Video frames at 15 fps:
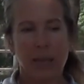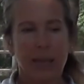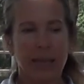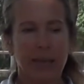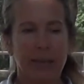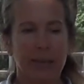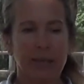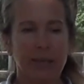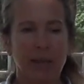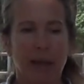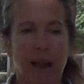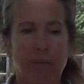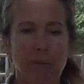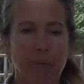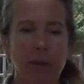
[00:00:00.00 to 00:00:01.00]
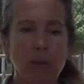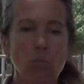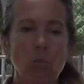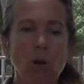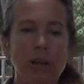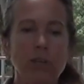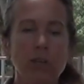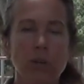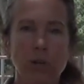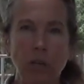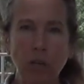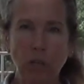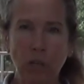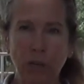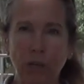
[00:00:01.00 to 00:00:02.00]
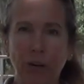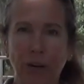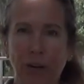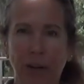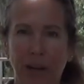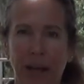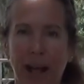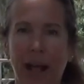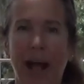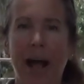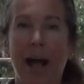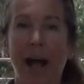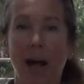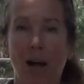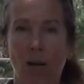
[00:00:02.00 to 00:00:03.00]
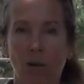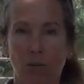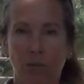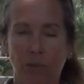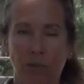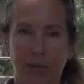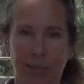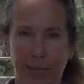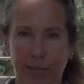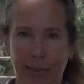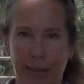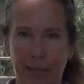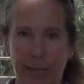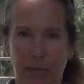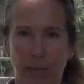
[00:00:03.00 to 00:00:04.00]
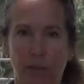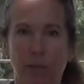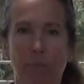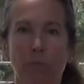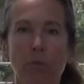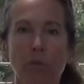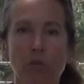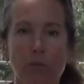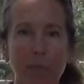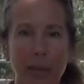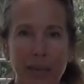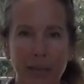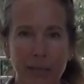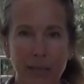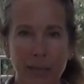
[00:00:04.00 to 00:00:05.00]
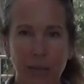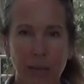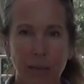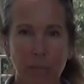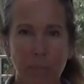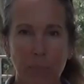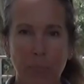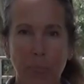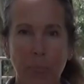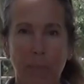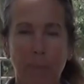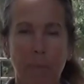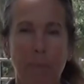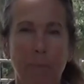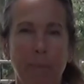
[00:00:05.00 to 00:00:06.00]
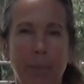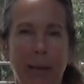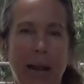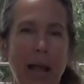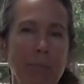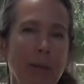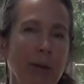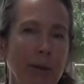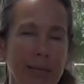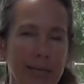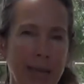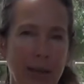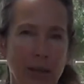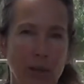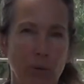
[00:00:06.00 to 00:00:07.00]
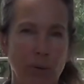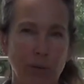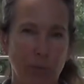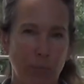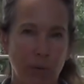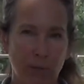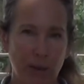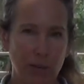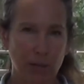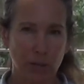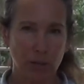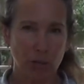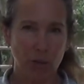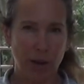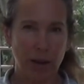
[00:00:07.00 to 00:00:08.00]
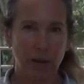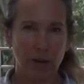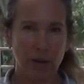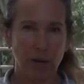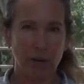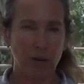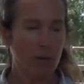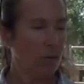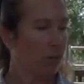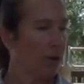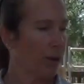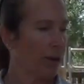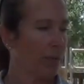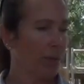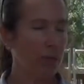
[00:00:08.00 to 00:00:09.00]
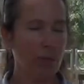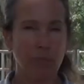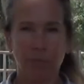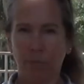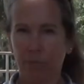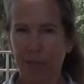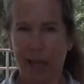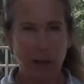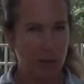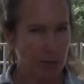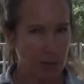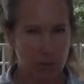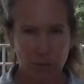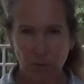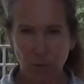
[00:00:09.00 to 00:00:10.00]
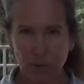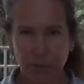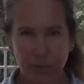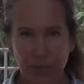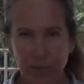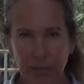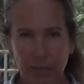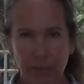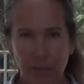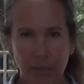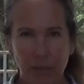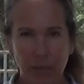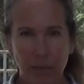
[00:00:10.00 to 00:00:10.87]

Is everybody wants you to learn how to sit the movement, but I'm here to tell you, as a professional trainer working with thousands of horses,